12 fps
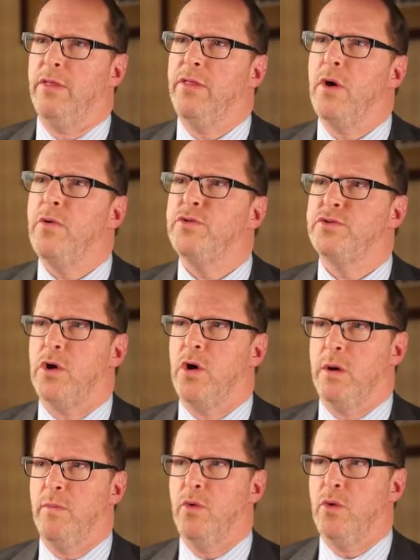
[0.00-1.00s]
those
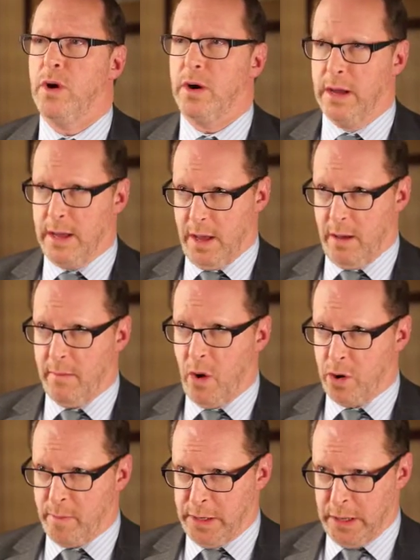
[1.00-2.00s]
are more
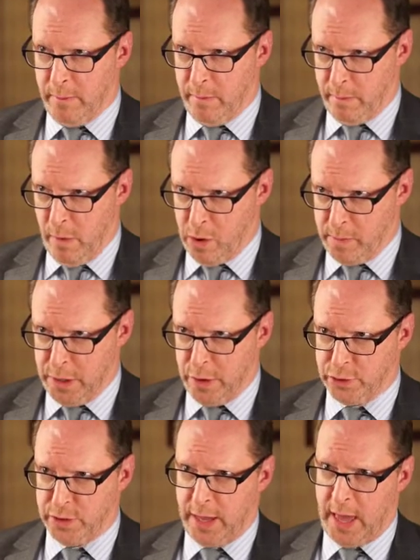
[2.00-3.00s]

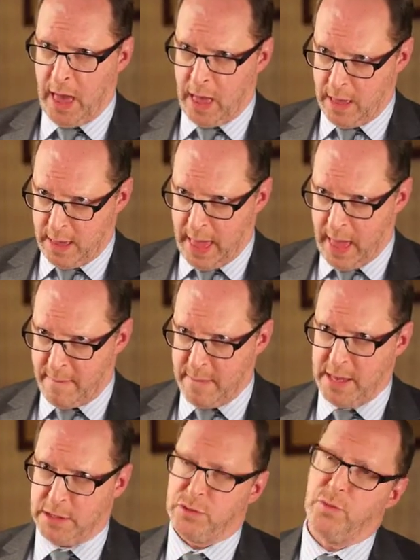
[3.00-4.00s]
monoaminergic
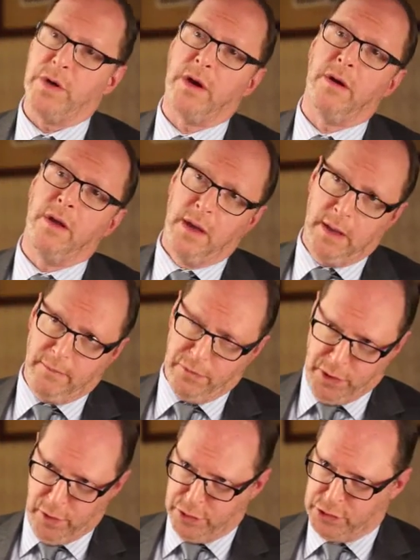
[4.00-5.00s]
amines, where
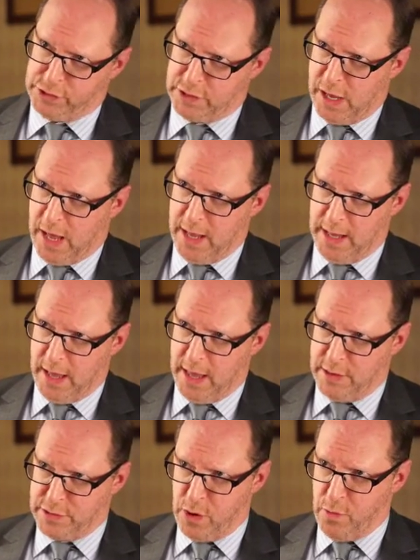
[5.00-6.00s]
you're,
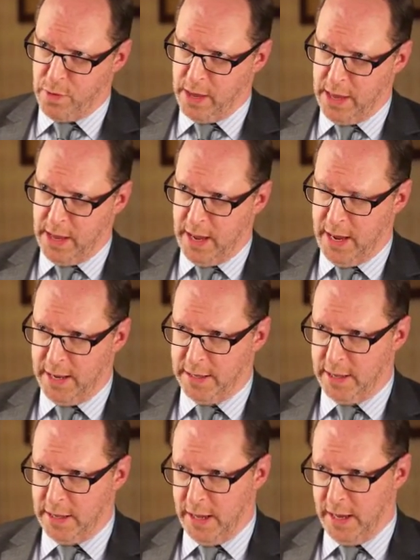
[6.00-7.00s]
so in
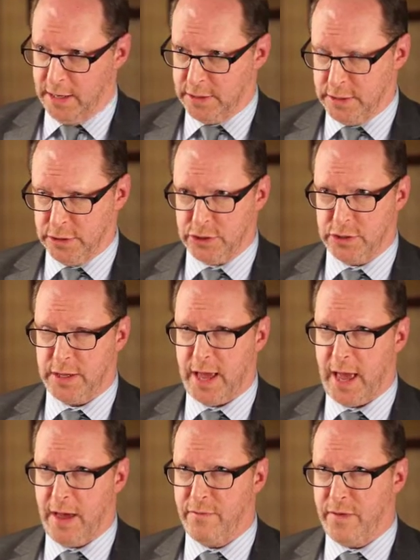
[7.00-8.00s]
addition to
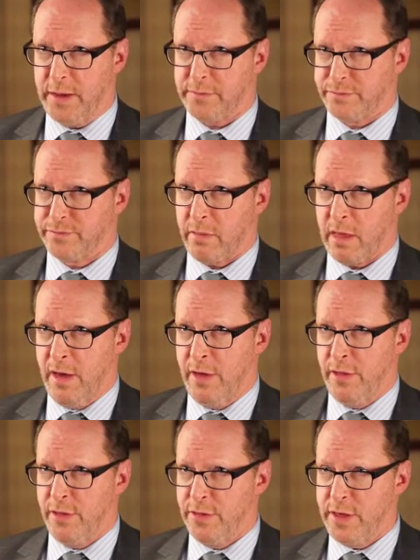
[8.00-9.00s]
having
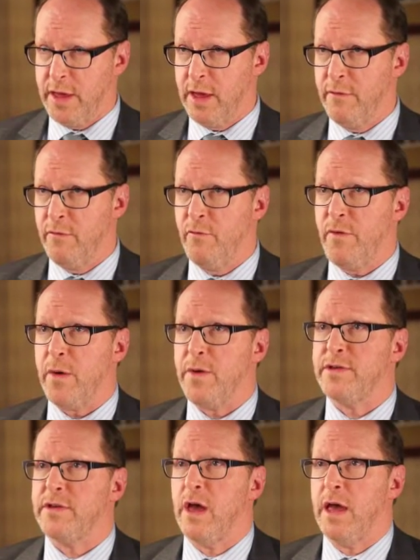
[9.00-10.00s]
the
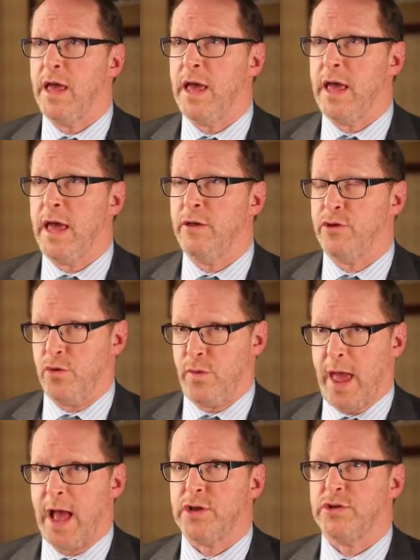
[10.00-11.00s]
various
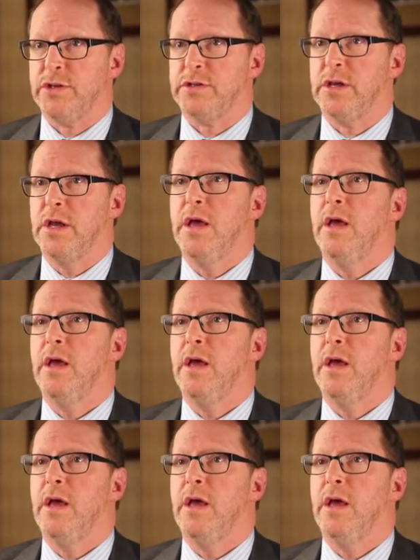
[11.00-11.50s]
interreactions,